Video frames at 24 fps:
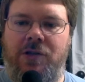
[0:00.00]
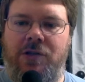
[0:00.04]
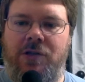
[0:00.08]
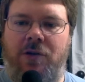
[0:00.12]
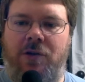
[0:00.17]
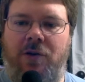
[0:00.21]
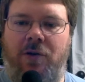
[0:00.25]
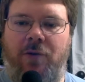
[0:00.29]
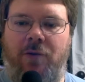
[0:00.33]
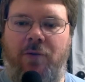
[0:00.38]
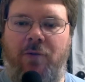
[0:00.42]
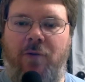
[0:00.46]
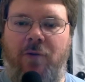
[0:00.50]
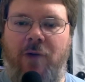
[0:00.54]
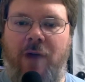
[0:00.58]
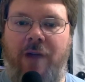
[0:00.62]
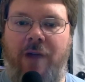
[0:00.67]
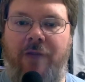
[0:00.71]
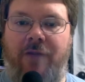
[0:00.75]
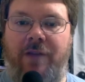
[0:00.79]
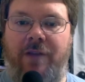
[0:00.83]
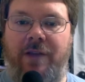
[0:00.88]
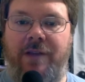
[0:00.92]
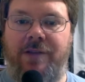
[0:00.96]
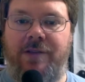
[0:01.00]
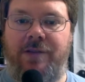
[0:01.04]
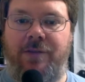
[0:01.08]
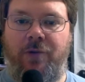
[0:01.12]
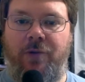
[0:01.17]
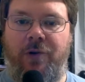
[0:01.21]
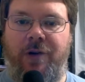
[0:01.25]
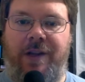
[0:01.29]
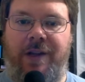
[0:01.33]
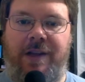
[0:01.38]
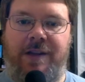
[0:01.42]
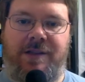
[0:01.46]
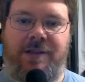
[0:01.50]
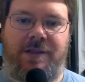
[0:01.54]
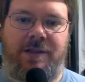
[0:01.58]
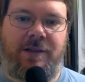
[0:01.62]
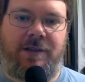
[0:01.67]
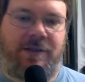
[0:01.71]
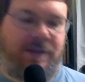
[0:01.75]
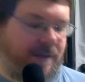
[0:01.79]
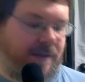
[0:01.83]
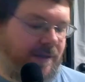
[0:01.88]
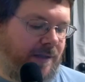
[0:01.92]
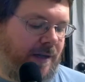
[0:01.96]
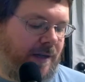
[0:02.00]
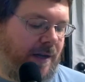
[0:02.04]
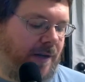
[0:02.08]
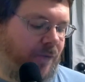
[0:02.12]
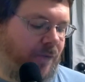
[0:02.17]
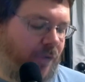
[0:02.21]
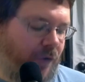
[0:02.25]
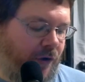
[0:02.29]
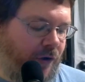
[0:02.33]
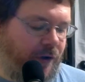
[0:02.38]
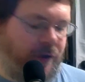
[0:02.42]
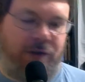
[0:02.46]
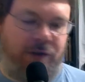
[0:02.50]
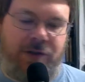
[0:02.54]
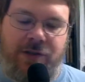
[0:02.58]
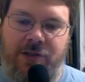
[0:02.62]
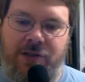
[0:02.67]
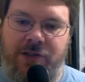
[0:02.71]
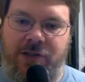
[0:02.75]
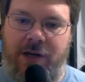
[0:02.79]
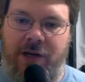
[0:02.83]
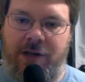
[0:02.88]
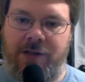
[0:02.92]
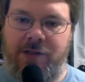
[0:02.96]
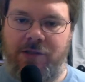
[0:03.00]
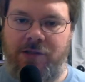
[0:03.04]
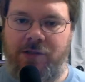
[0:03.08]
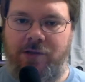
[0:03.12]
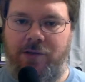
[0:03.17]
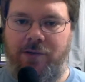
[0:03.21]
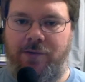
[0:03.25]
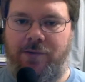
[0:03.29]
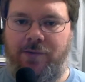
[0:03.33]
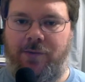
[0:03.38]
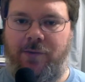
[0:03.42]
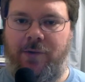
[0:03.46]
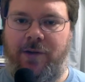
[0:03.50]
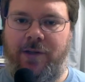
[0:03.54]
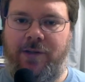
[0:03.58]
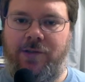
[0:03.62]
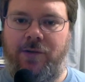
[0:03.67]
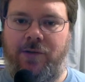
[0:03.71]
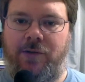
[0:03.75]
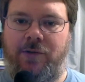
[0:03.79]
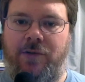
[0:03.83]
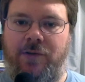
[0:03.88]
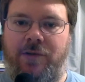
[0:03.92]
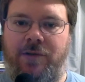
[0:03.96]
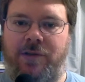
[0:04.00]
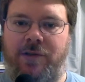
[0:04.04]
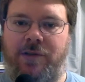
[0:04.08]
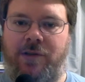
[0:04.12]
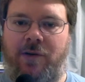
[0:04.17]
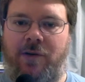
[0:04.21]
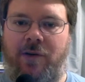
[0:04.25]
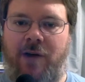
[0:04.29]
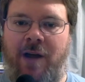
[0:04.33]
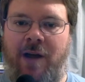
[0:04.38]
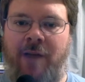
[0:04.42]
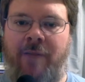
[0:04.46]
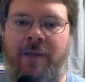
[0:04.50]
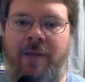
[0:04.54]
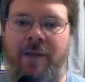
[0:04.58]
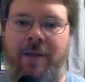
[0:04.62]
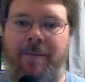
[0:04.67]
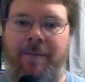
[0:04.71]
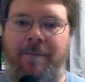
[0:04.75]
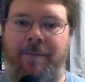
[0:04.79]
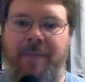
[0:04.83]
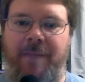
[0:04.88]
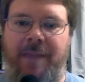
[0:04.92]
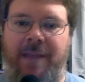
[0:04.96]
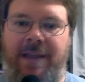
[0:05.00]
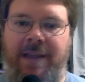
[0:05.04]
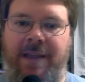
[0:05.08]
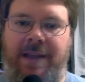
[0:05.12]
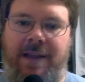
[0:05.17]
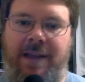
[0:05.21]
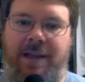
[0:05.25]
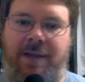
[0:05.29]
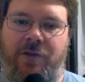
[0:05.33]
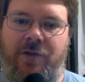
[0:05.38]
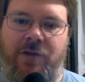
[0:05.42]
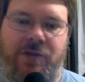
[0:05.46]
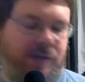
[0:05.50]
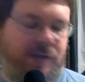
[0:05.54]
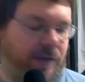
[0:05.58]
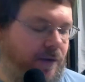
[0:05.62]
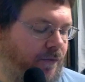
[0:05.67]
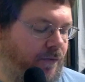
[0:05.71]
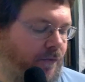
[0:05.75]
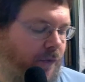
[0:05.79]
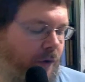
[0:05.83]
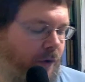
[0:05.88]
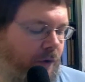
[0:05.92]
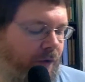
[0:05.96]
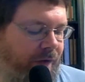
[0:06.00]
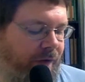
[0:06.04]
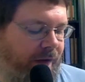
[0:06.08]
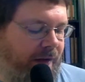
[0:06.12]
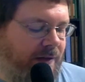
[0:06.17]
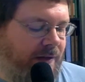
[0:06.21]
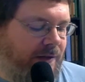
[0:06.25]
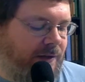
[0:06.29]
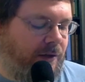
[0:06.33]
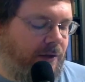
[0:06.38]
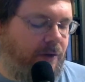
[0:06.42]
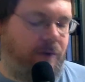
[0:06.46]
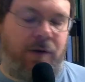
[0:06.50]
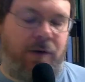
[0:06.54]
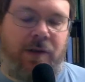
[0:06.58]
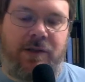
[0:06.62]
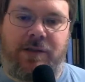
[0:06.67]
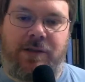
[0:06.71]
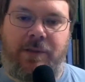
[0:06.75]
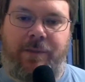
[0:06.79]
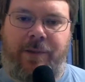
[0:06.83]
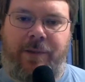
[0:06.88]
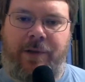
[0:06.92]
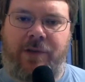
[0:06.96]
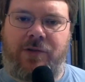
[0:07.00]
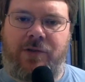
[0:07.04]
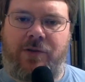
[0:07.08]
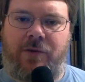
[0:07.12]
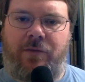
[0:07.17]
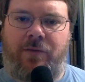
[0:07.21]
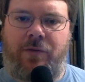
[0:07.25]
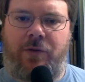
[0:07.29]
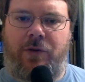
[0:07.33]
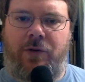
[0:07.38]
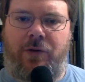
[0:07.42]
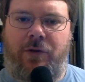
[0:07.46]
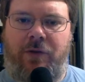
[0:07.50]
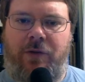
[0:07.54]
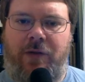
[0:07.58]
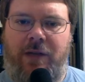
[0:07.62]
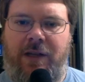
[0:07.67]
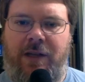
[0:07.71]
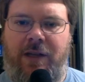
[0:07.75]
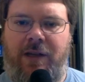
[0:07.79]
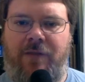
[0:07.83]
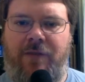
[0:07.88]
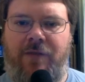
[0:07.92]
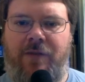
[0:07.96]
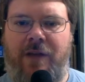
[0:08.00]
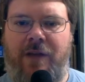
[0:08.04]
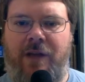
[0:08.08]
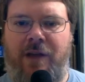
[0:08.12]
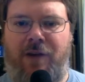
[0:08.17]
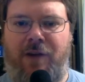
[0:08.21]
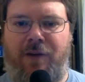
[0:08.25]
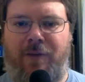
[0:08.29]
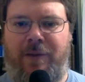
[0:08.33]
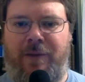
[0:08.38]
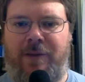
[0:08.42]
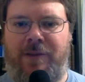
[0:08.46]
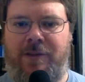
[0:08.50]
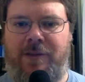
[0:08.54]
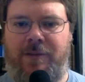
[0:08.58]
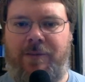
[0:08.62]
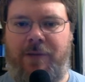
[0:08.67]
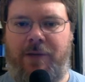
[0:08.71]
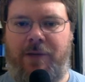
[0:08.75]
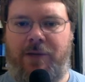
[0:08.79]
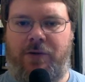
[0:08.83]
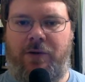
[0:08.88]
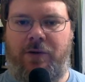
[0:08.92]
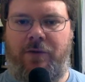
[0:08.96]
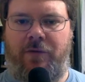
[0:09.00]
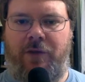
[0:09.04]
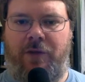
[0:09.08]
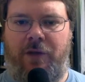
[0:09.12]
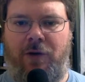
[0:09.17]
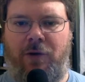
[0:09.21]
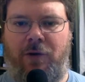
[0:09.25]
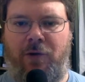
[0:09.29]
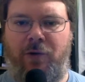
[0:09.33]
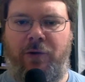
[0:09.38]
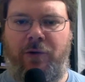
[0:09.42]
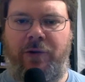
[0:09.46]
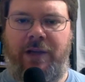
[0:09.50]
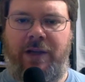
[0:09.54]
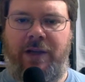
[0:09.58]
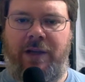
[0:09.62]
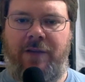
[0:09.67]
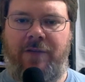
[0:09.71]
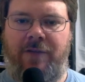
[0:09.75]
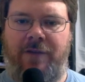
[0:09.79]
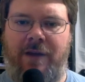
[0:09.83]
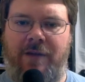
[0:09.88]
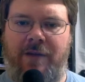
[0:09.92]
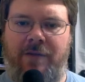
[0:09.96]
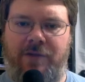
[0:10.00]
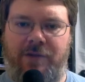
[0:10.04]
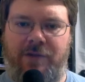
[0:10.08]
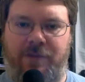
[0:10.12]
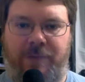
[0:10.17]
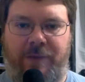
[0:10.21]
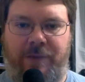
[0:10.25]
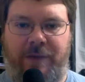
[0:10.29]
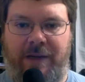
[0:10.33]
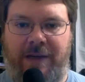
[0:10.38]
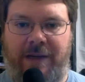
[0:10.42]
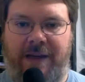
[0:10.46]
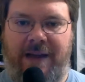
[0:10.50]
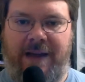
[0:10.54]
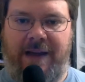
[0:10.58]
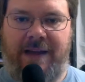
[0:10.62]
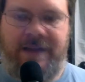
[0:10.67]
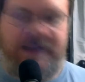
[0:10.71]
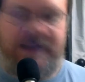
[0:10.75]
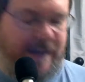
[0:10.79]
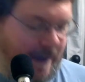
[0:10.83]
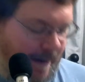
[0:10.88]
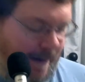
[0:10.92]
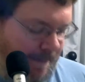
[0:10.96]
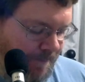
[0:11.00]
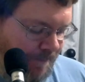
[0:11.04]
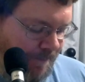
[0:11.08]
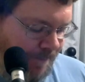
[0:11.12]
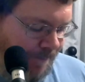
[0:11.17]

called wife, and that's the word Isa. It's the same word used in Genesis 2:22 to describe Eve. And so Ruth is the picture of the new Eve. Naomi is the picture of the old Eve, that which is being cast out.